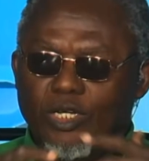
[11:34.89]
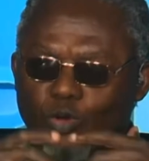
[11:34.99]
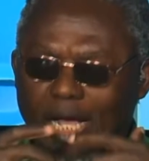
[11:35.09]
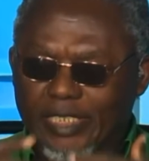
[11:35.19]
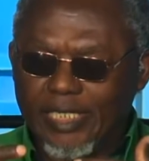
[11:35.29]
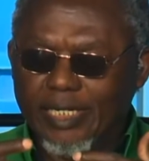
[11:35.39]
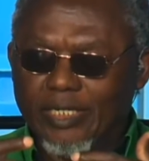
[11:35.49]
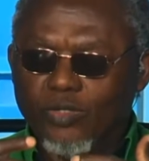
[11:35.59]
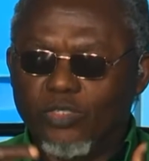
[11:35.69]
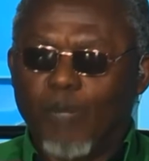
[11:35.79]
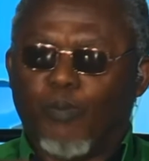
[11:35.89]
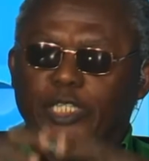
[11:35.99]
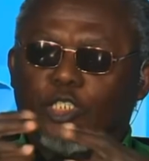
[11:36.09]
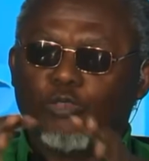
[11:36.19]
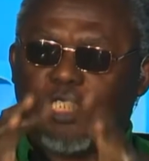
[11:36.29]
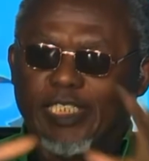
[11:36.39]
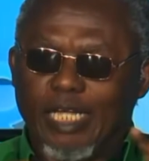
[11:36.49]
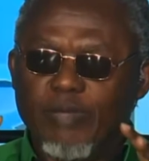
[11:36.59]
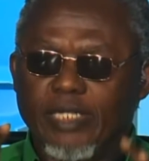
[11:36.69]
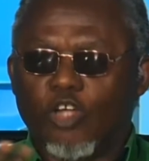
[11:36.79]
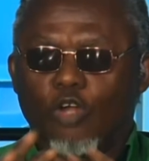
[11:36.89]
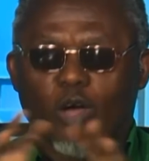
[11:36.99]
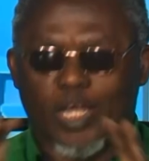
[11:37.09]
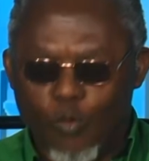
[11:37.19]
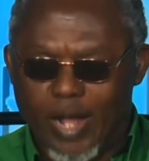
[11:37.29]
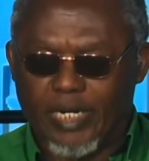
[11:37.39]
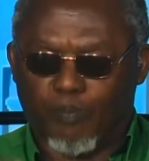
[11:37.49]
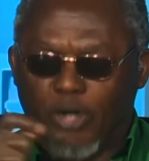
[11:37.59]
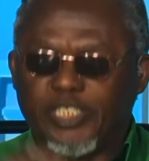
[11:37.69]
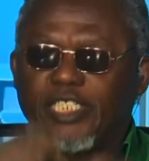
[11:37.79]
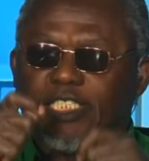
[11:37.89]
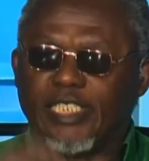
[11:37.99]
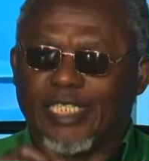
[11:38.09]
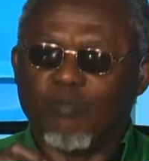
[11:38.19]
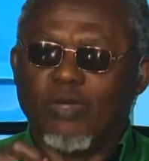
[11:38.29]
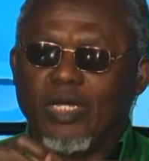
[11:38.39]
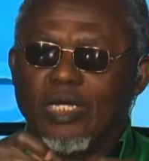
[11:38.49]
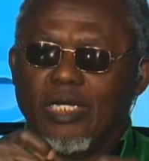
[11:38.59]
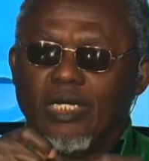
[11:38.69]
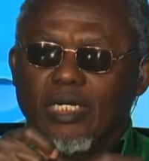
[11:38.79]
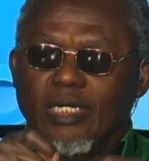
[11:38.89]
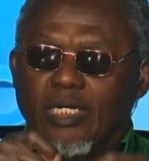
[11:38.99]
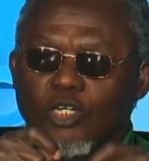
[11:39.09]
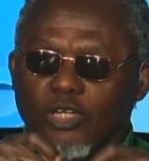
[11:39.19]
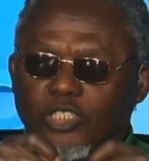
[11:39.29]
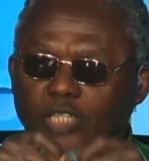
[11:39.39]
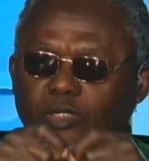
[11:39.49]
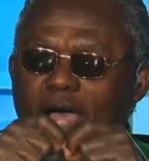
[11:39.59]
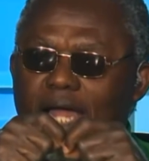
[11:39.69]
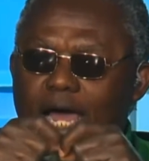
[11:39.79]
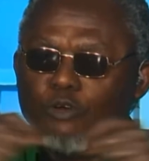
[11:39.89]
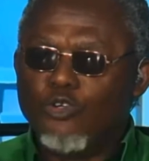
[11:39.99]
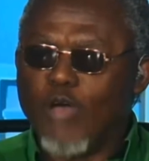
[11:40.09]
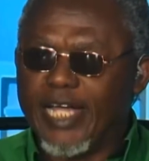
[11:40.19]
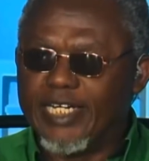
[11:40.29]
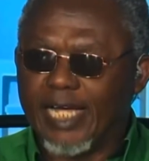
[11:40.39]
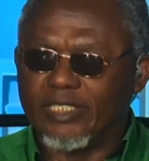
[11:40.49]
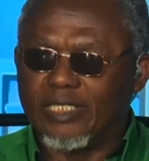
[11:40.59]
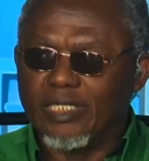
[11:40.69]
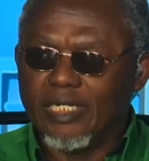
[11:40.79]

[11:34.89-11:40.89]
You can see the political system is not working well. The policy system does not allow new ideas